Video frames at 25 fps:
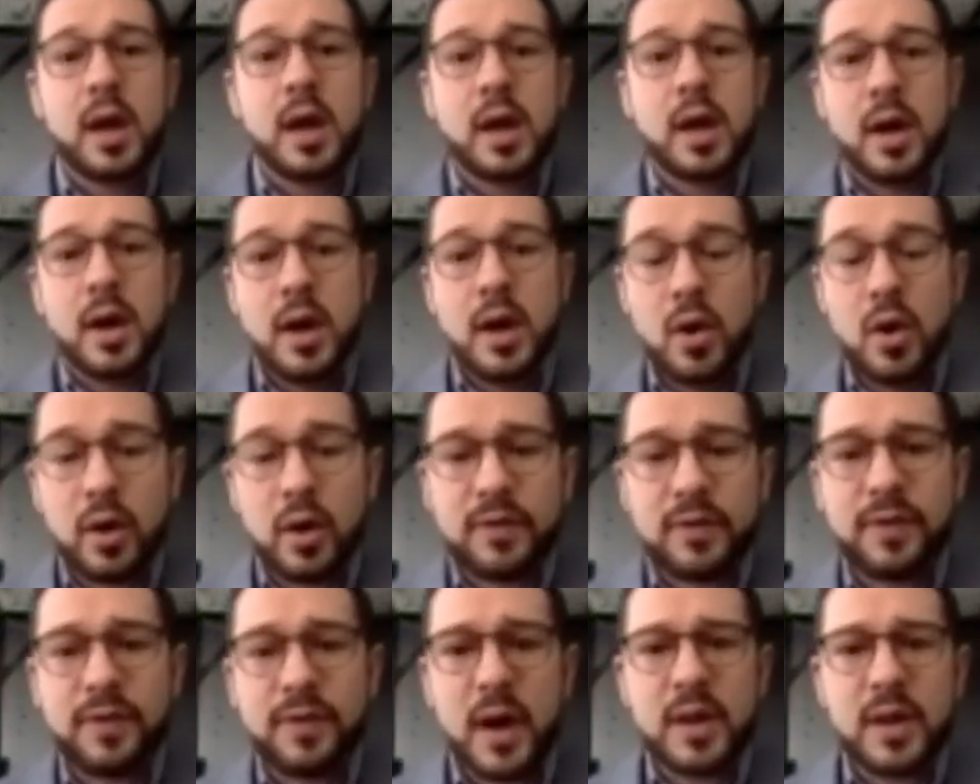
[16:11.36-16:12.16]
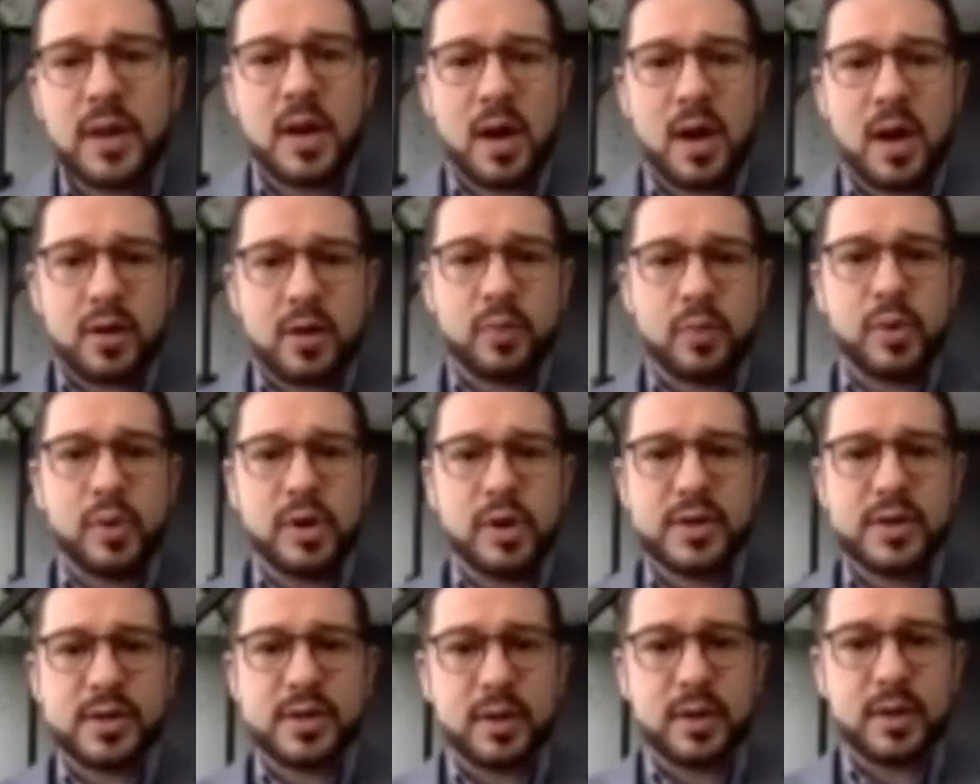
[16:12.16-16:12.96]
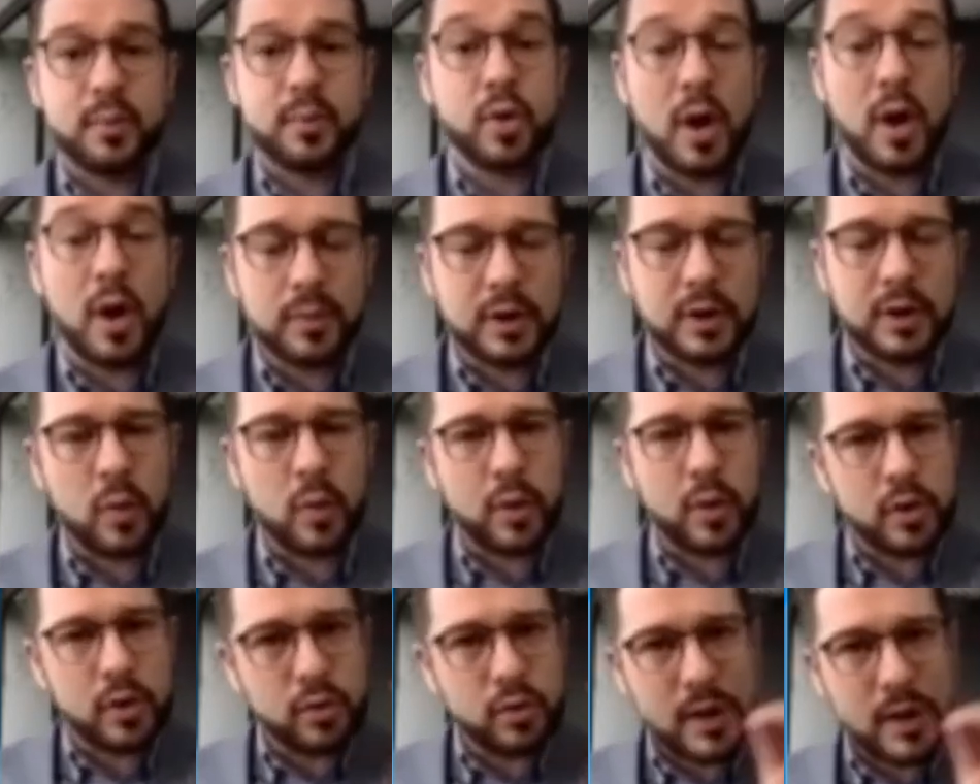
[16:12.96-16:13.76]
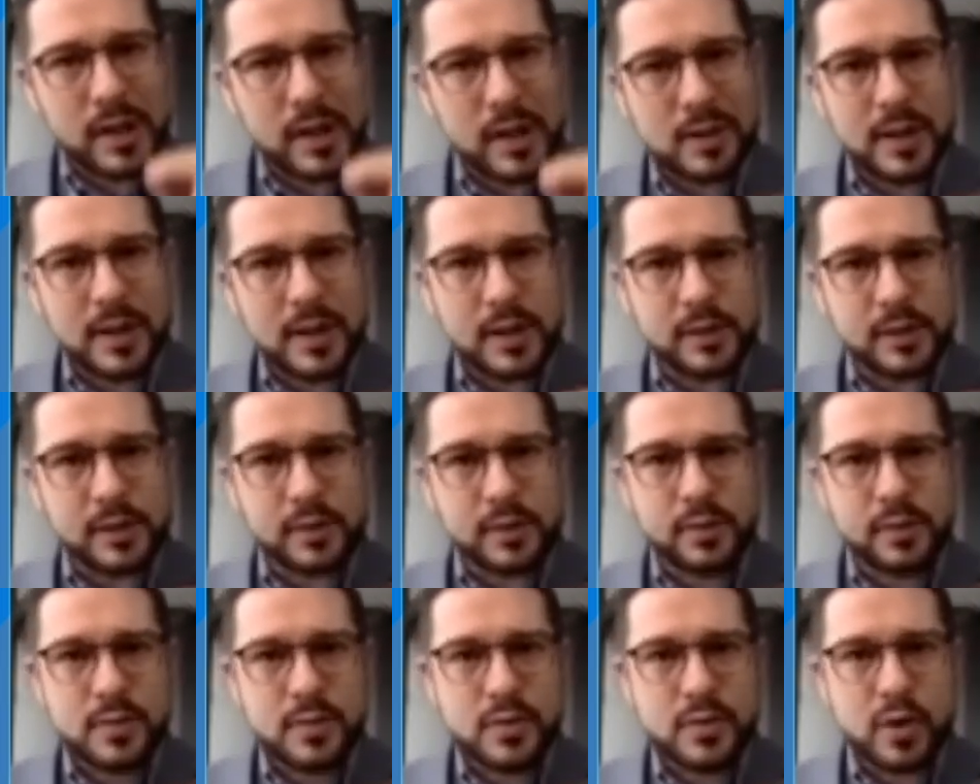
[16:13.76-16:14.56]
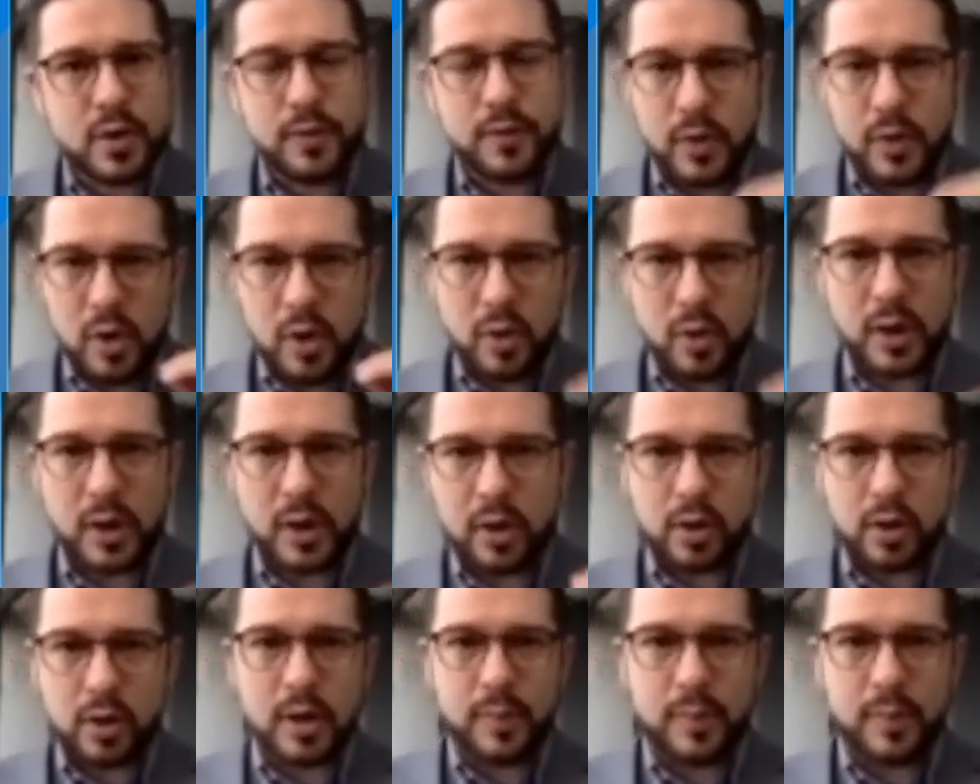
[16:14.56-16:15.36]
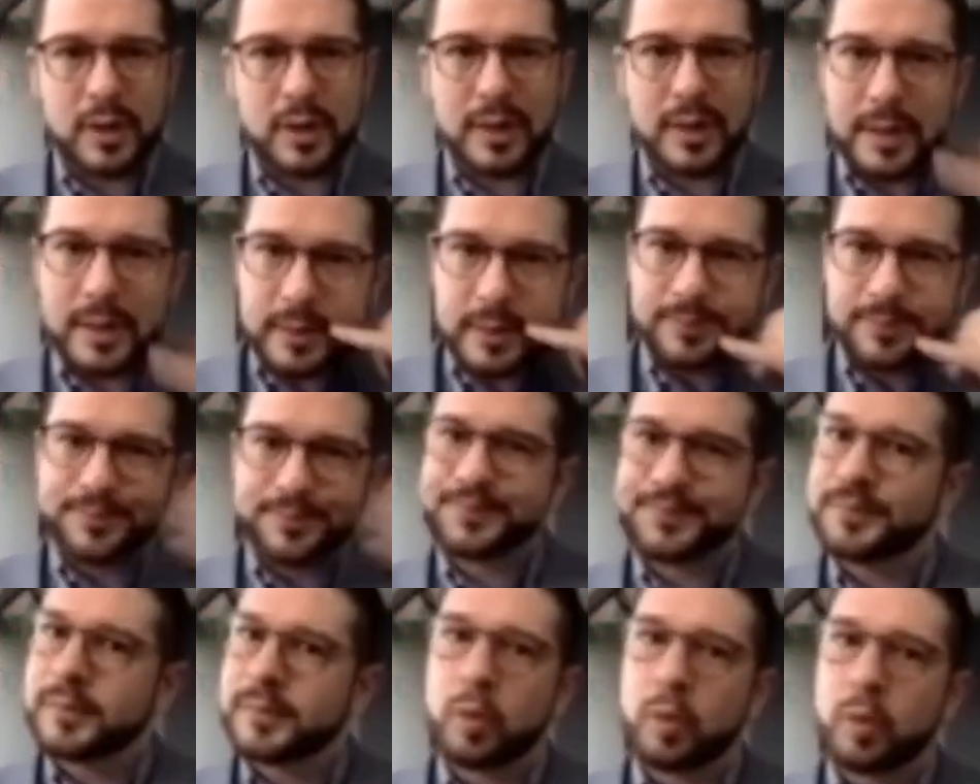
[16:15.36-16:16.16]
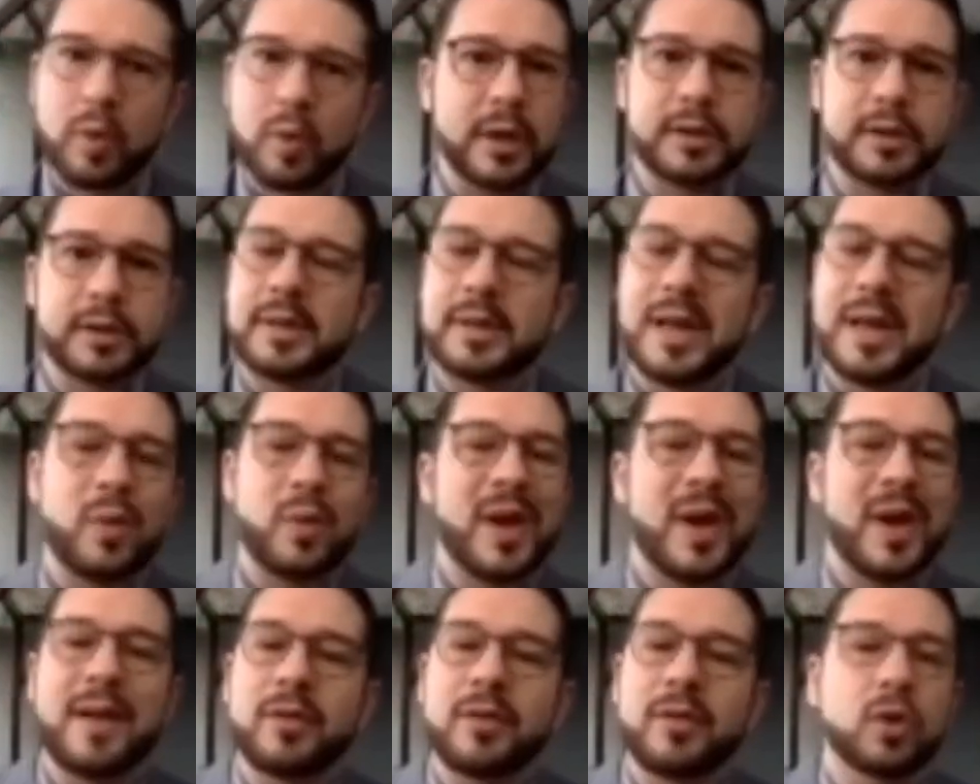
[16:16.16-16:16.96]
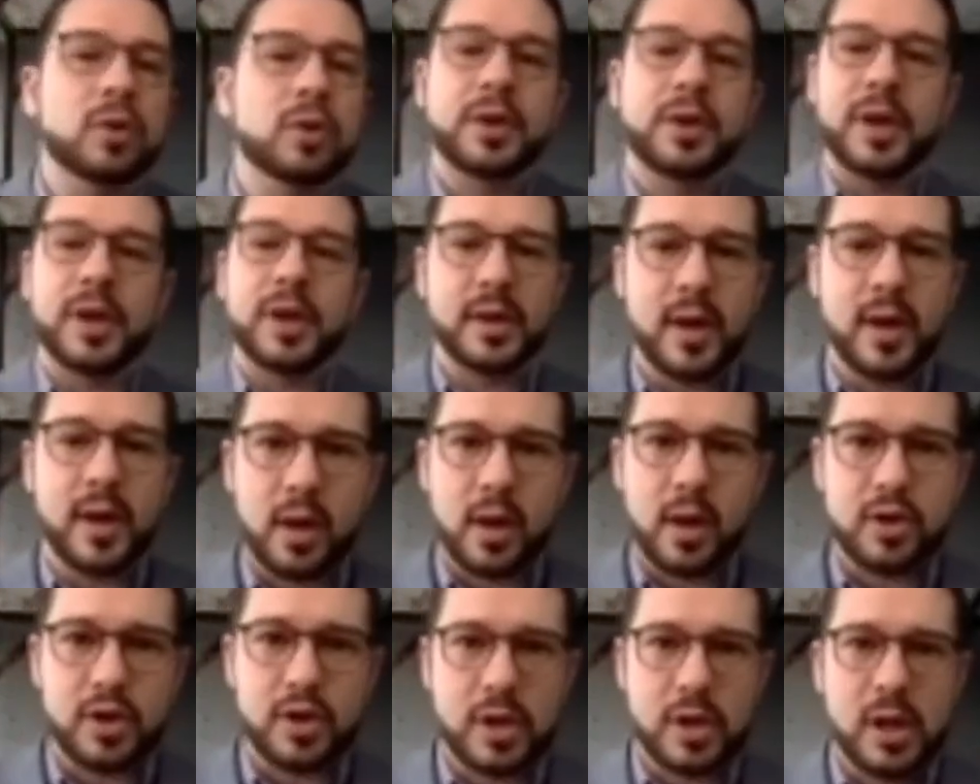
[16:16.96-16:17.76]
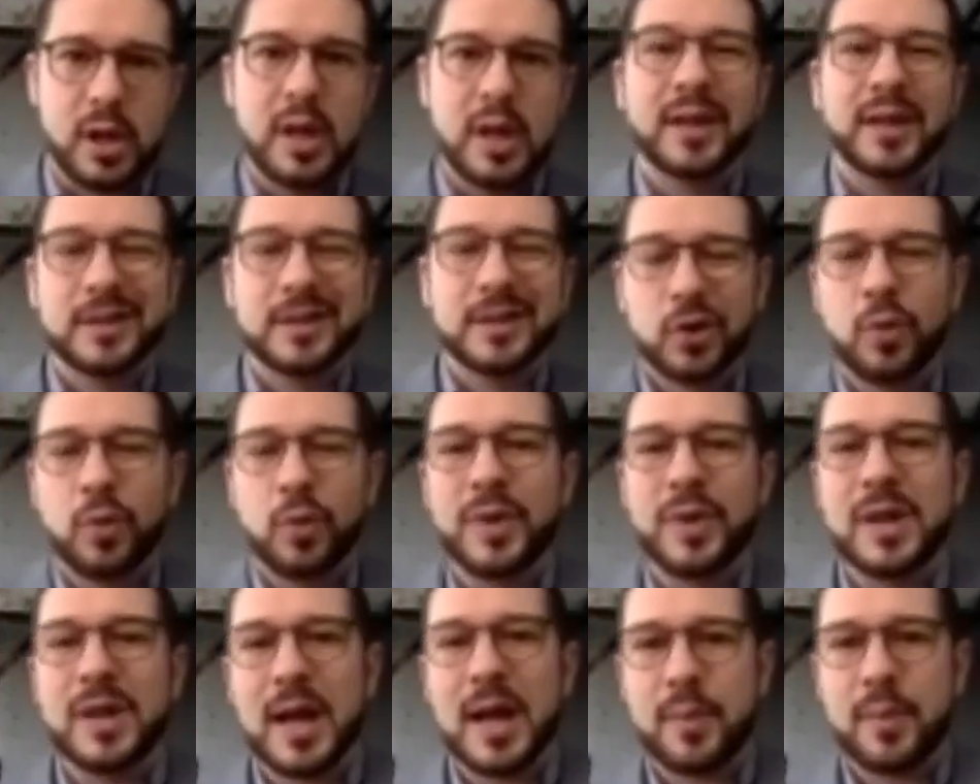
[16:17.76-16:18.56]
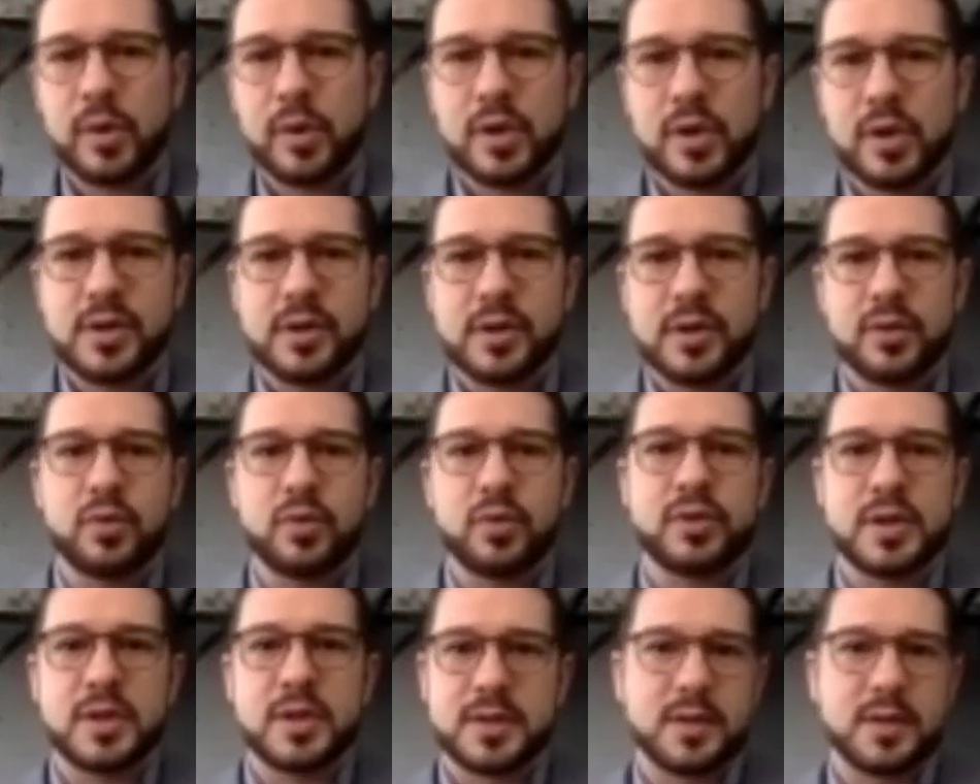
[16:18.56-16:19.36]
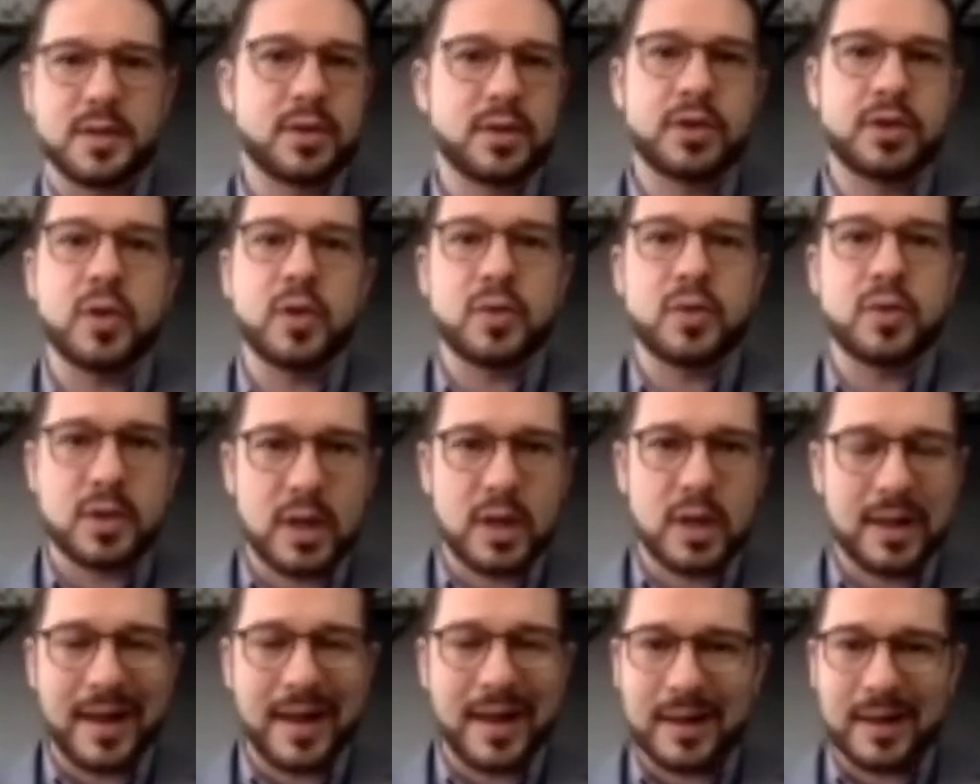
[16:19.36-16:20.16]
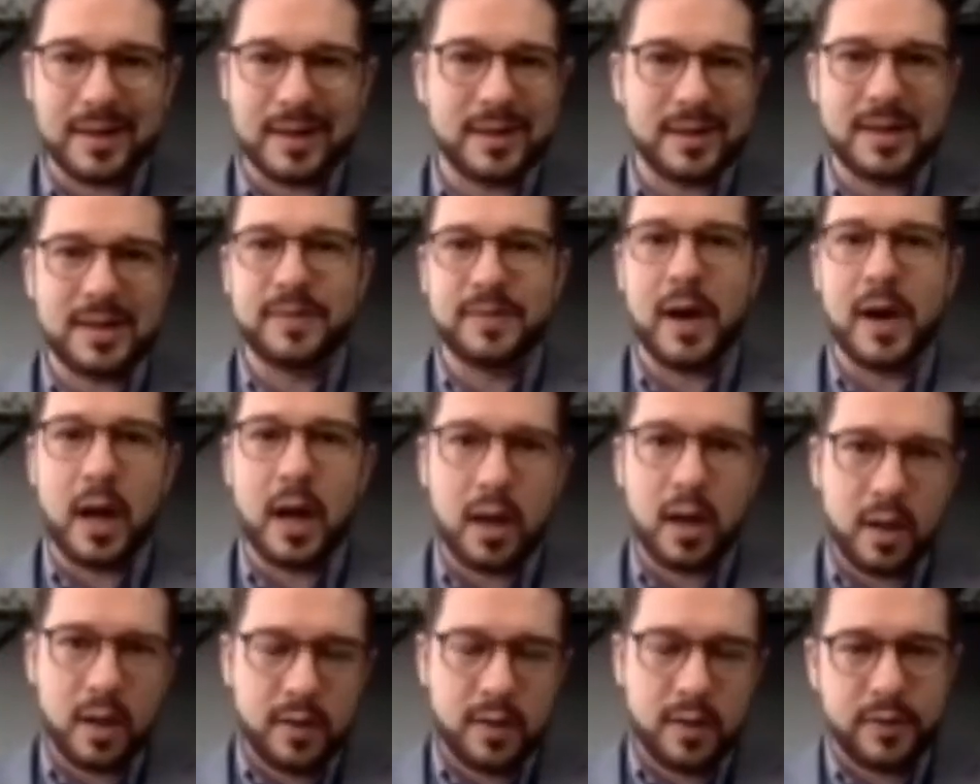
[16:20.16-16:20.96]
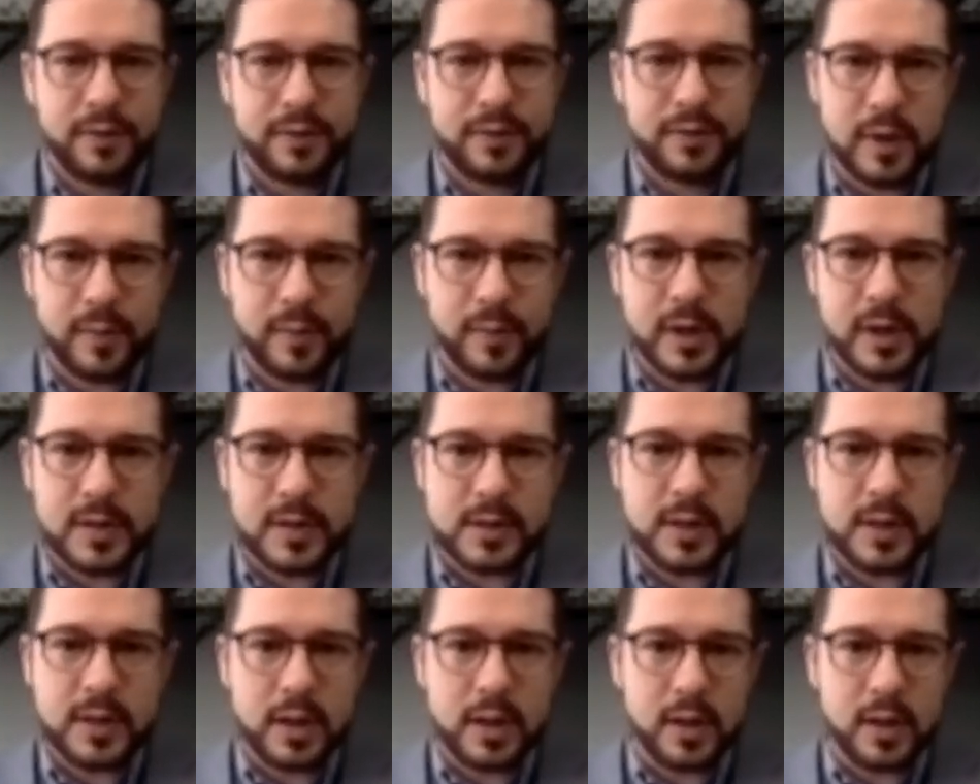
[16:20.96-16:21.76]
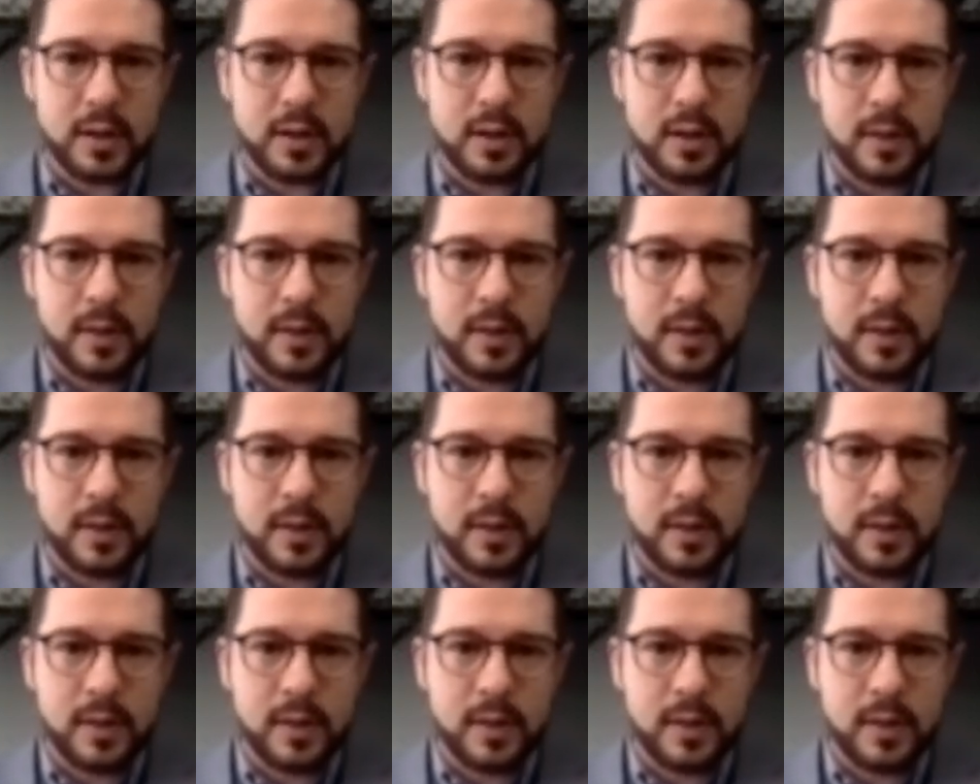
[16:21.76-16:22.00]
Notify the other person promptly when you're running late. So if you know that you're going to be late, really today we have all the technology. Don't be that person who just shows like a diva 15 minutes later.